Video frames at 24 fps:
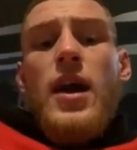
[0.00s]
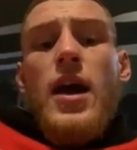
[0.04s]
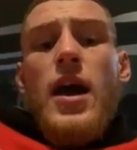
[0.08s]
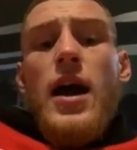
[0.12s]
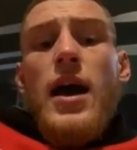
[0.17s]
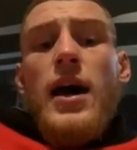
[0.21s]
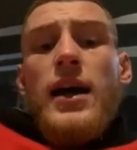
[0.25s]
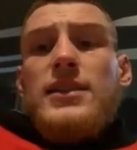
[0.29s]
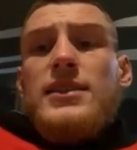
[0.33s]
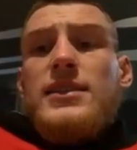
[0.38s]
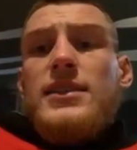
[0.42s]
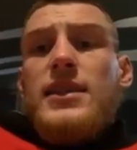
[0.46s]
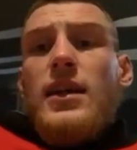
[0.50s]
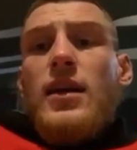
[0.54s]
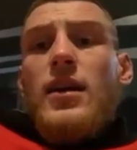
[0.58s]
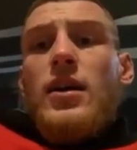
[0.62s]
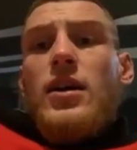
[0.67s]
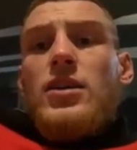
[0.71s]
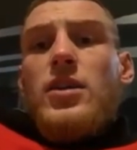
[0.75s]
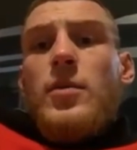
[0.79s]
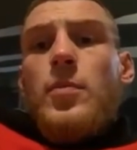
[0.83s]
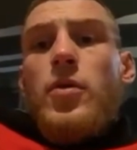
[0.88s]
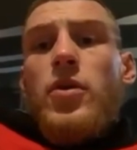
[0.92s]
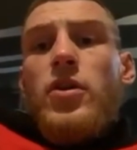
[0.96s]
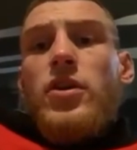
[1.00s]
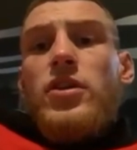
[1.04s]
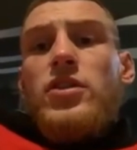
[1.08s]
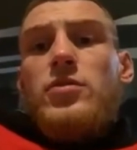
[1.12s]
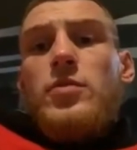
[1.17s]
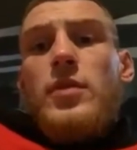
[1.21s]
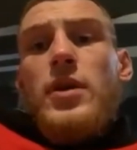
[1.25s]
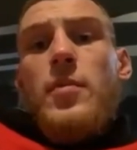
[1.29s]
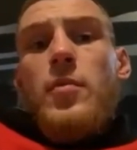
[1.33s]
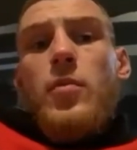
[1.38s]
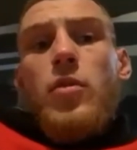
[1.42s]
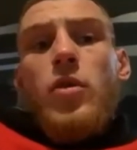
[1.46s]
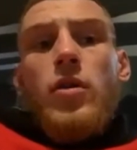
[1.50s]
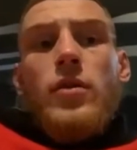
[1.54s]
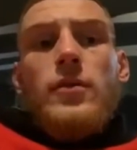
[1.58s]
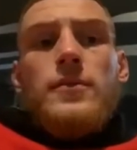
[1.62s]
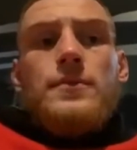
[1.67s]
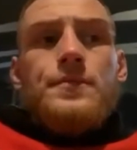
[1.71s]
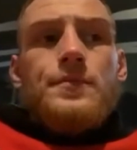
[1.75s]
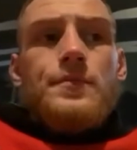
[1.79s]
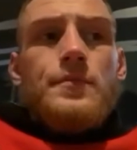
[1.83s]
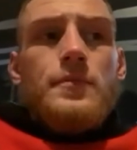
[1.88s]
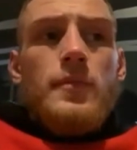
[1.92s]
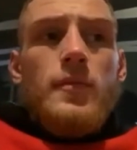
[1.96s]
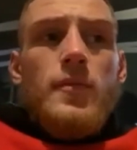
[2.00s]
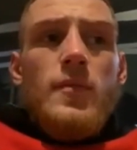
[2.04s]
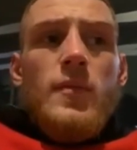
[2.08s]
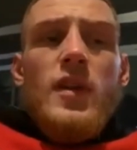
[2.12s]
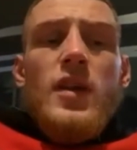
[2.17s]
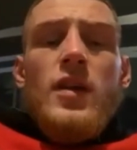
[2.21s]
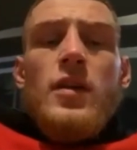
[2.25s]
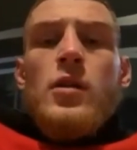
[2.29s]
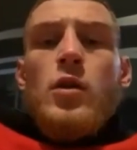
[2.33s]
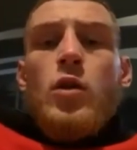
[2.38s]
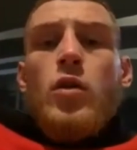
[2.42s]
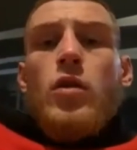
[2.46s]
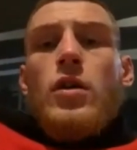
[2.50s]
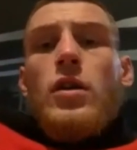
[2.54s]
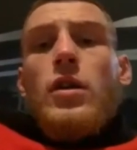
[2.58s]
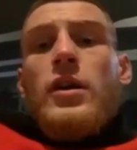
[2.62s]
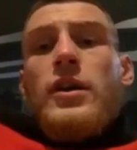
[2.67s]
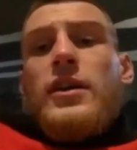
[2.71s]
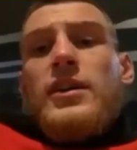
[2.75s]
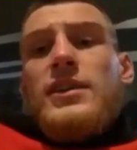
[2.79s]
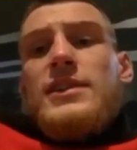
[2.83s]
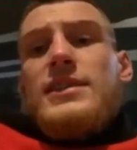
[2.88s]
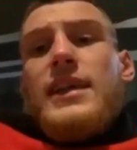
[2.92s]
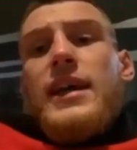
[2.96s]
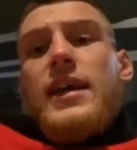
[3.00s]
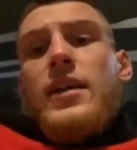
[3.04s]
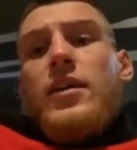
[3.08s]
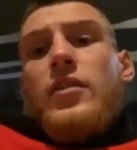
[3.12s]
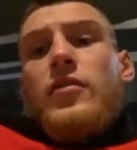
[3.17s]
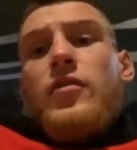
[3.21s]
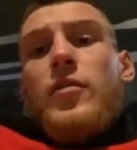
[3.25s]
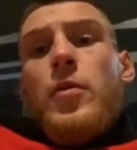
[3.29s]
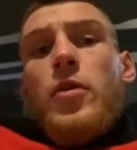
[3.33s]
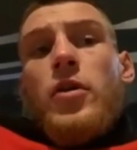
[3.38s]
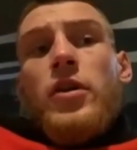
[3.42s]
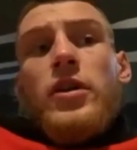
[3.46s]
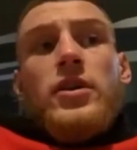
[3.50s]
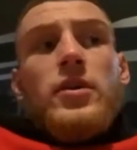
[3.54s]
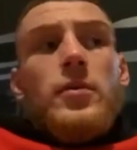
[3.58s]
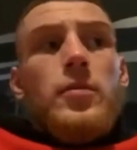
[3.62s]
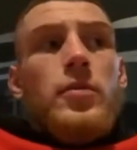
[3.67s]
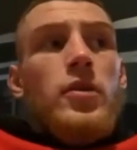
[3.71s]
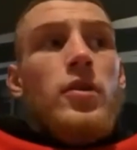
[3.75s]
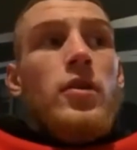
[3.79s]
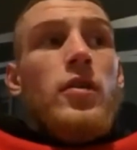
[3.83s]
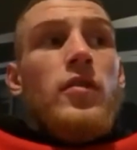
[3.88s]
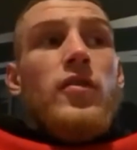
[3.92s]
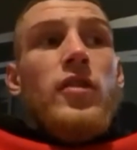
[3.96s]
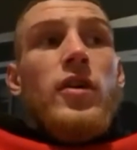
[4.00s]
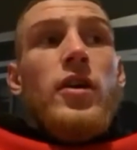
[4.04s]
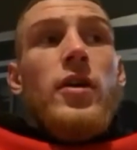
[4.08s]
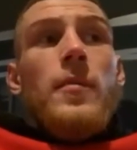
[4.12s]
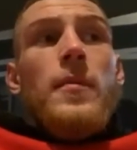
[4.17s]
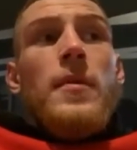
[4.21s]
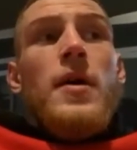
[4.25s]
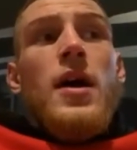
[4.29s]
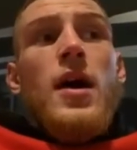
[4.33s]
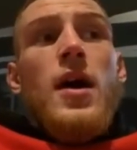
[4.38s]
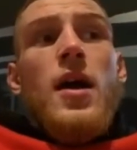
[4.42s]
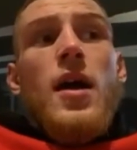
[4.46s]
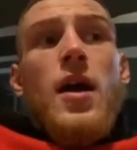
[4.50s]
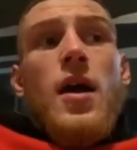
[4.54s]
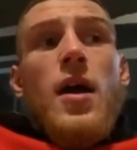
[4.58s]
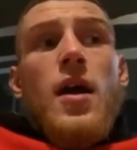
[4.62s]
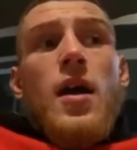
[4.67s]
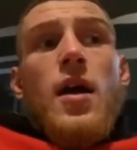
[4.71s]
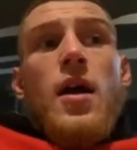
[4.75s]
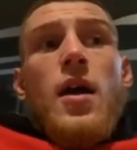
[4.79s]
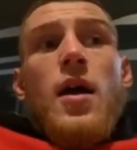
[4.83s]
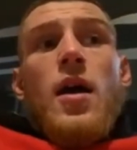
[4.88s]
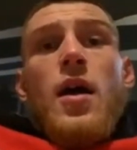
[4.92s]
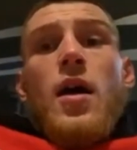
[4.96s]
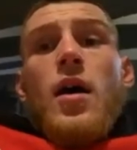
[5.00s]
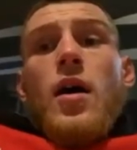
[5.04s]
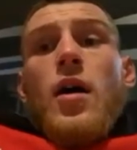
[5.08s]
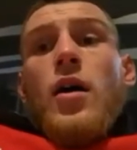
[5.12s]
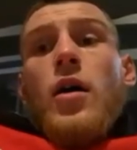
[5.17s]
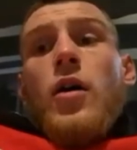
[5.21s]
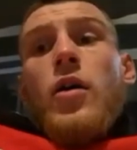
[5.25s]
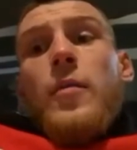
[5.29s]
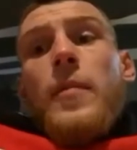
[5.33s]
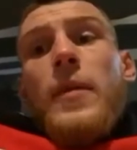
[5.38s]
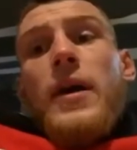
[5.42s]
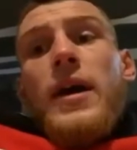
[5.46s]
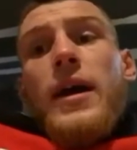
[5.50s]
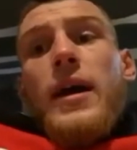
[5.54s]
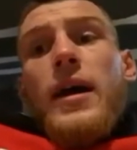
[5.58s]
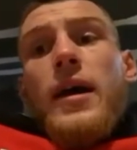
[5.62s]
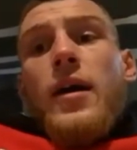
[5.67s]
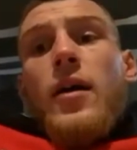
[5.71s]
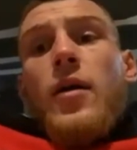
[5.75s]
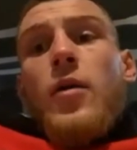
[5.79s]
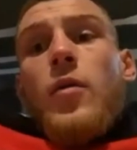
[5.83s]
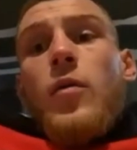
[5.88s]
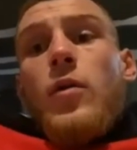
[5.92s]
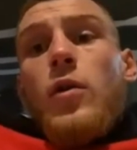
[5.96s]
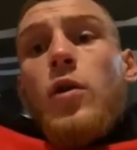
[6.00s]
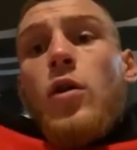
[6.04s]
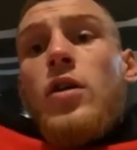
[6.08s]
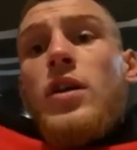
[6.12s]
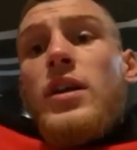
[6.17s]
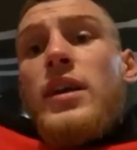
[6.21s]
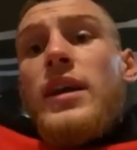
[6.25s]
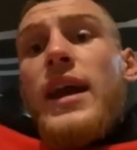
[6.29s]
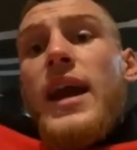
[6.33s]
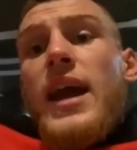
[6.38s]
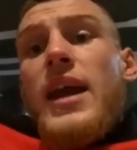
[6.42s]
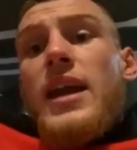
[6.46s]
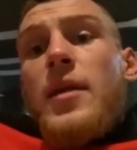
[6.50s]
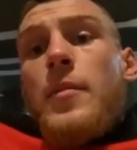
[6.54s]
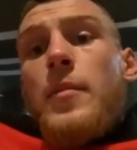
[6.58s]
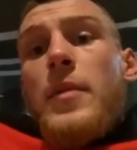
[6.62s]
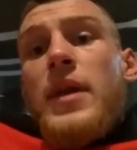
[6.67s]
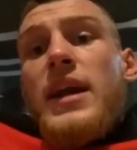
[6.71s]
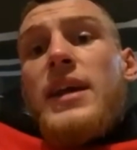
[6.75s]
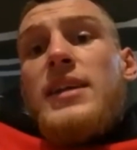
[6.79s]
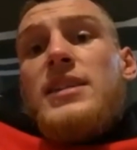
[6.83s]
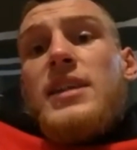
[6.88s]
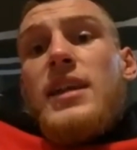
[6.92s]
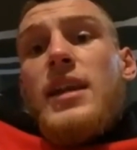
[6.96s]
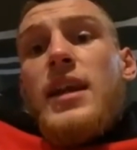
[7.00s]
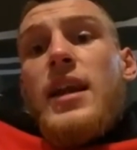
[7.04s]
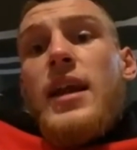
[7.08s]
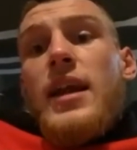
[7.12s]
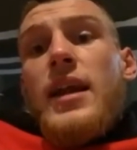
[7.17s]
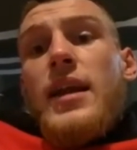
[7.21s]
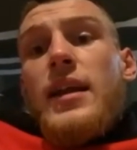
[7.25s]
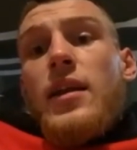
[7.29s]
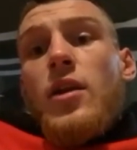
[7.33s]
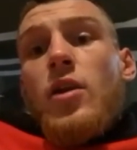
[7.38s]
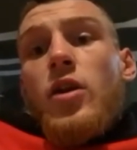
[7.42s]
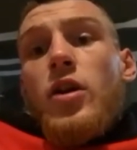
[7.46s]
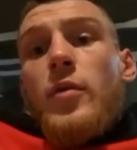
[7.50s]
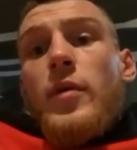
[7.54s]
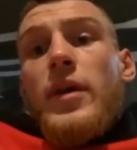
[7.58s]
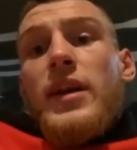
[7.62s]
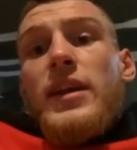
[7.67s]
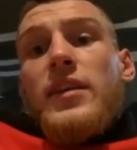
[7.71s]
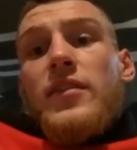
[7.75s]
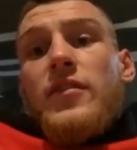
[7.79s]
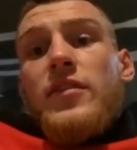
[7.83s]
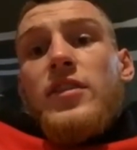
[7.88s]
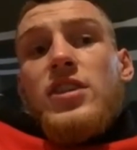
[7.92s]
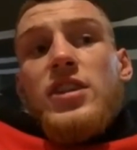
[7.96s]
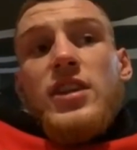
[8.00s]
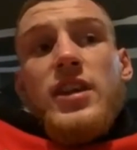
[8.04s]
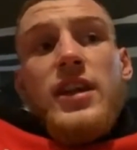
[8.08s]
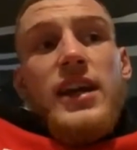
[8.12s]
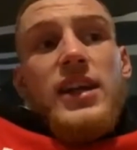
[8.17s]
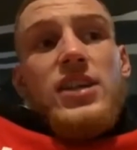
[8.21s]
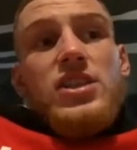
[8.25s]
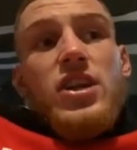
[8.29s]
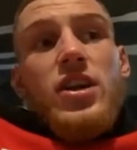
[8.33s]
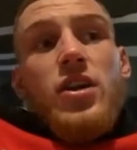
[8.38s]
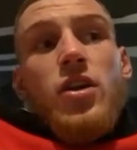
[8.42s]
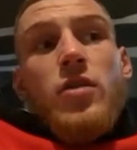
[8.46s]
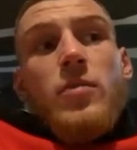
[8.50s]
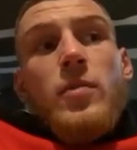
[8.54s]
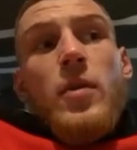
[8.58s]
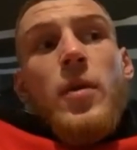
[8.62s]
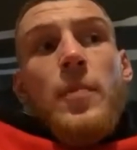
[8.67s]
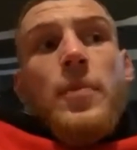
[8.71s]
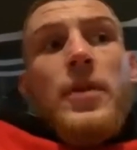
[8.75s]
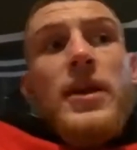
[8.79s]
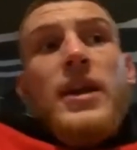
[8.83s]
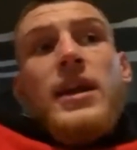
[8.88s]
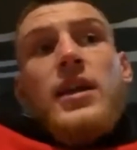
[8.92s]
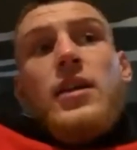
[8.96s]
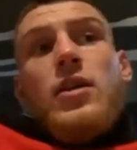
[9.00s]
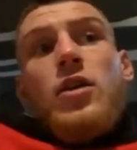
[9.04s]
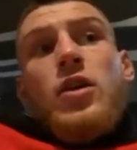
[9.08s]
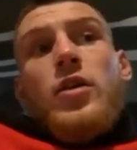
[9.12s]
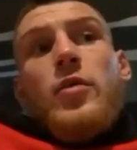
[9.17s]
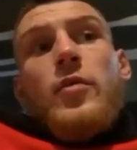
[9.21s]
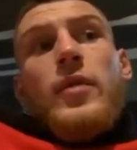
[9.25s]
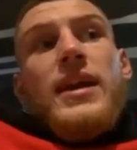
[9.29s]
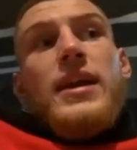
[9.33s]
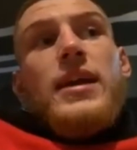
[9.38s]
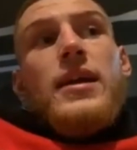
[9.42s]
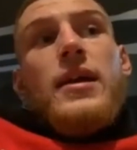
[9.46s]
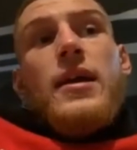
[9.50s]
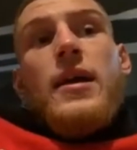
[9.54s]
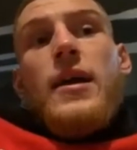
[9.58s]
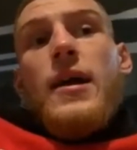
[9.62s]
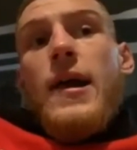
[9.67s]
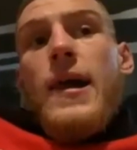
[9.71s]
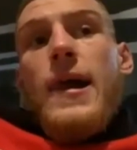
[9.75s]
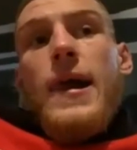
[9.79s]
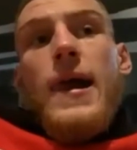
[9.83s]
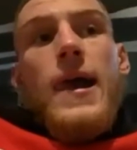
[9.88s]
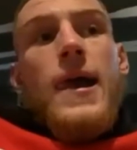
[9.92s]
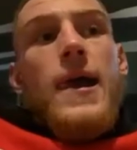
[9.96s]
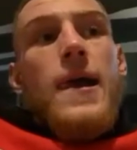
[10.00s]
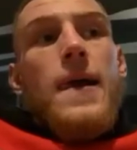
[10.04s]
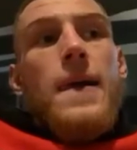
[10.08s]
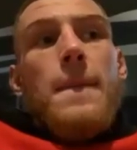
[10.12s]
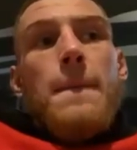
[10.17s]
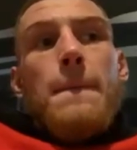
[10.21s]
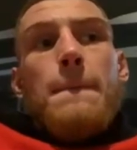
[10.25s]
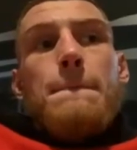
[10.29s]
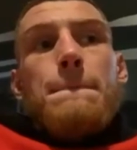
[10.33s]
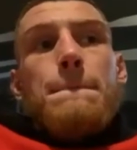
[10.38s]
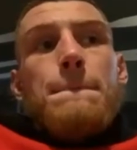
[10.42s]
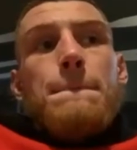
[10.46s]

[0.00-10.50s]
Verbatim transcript: and still got the points win. But look, like I said, I have a point to prove. I'm I'm uh, looking to get in the mix in, in the lightweight division next year. I'm a big lightweight. Um,